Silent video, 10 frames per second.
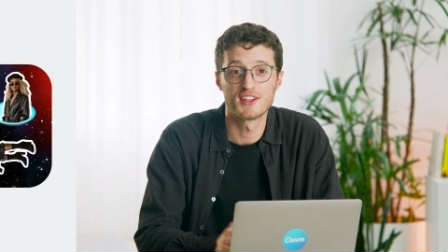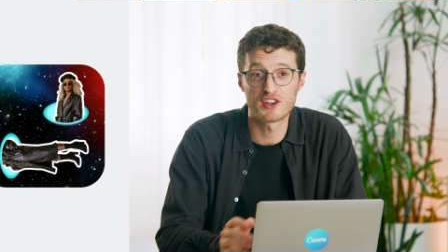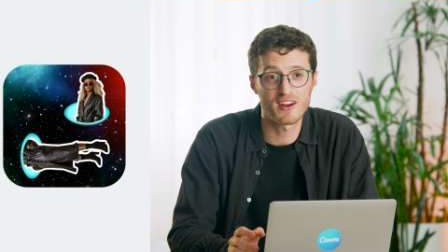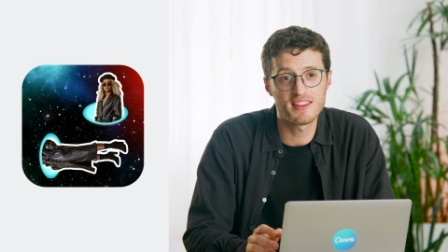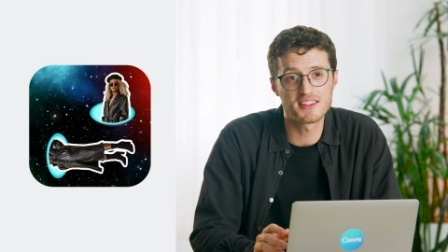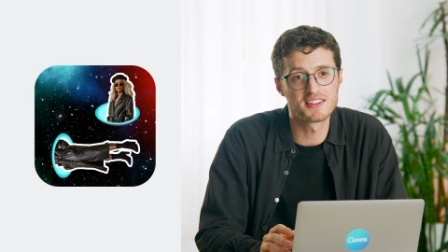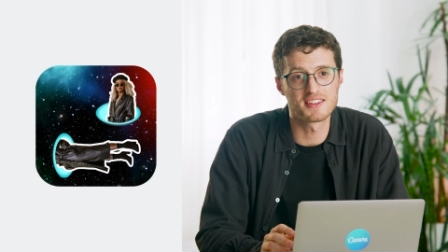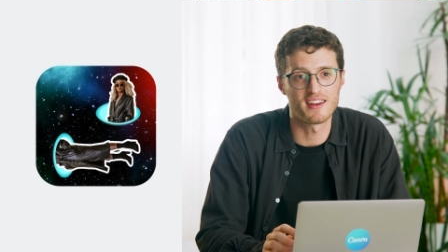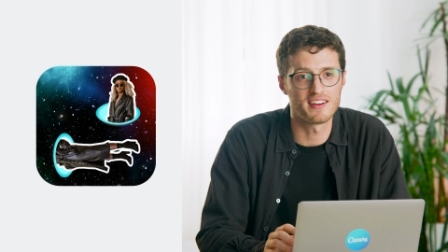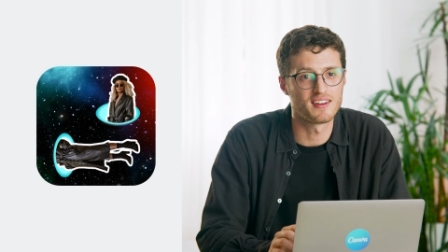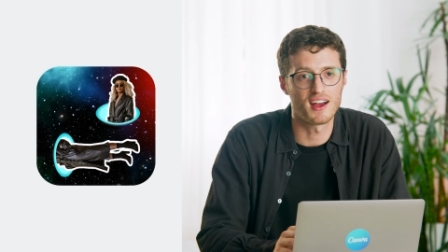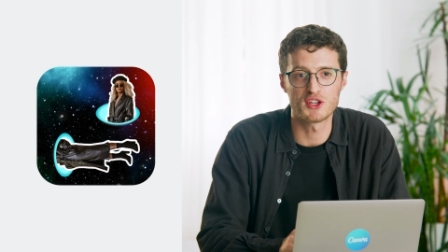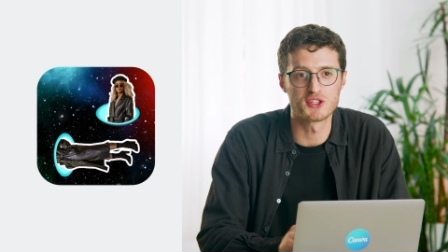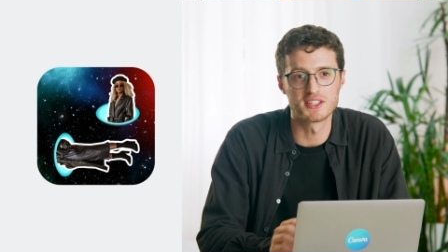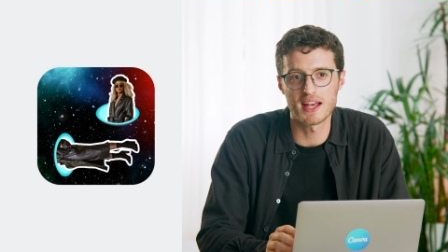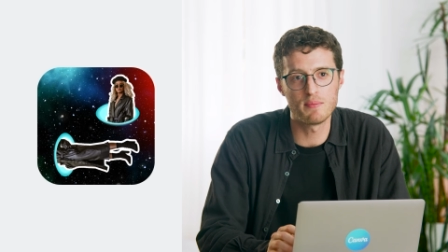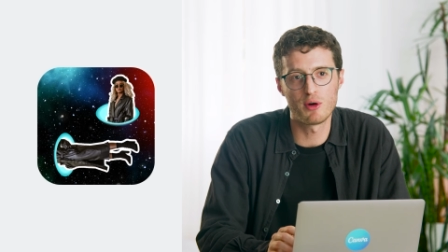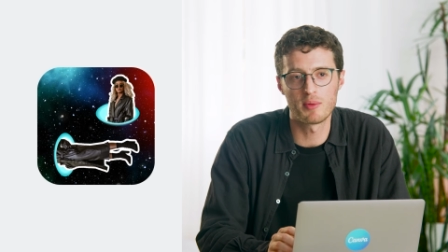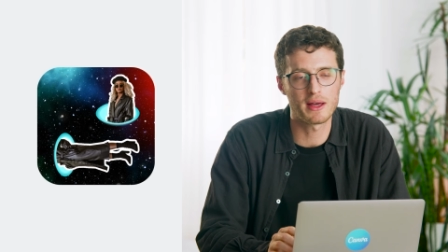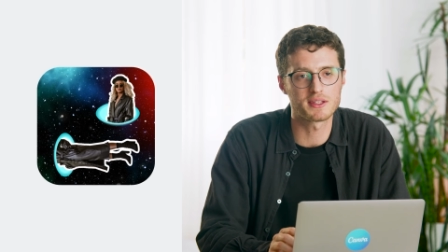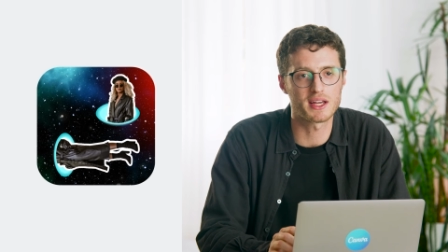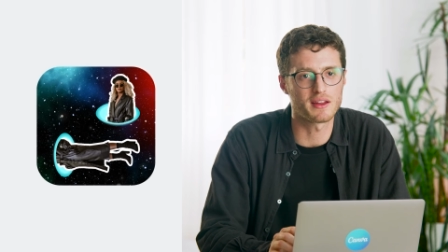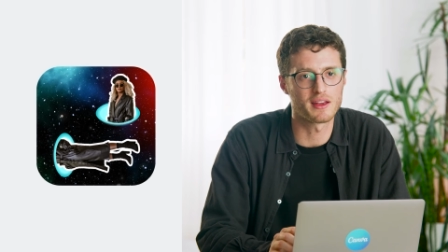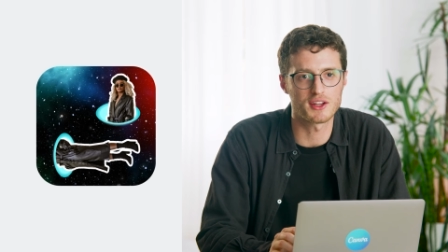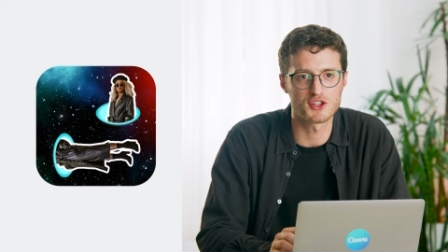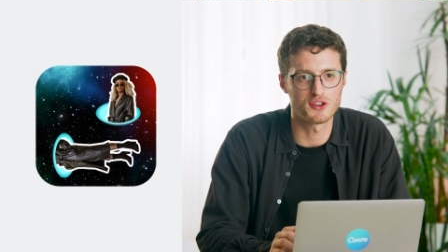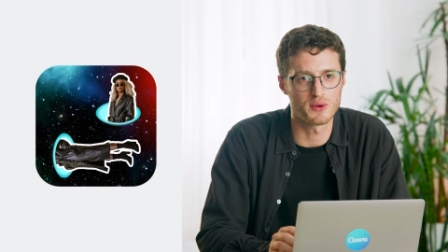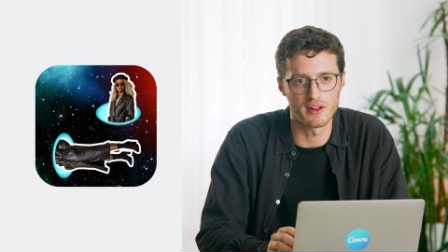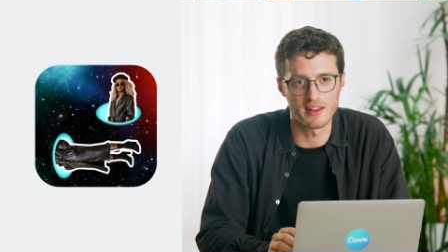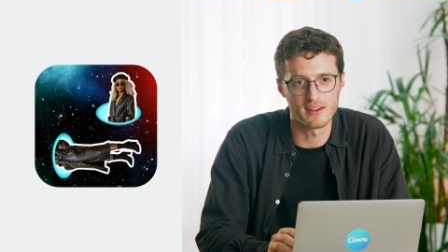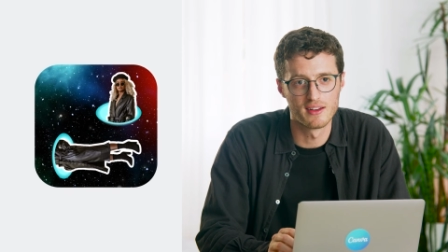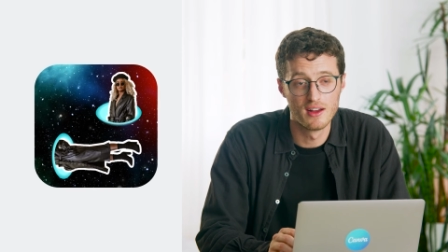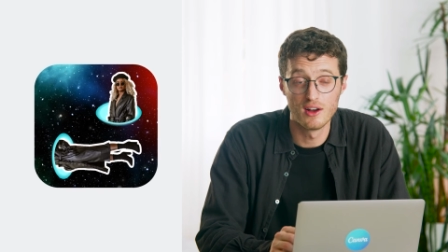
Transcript: To create this design, I used the same pop-out technique I showed you earlier,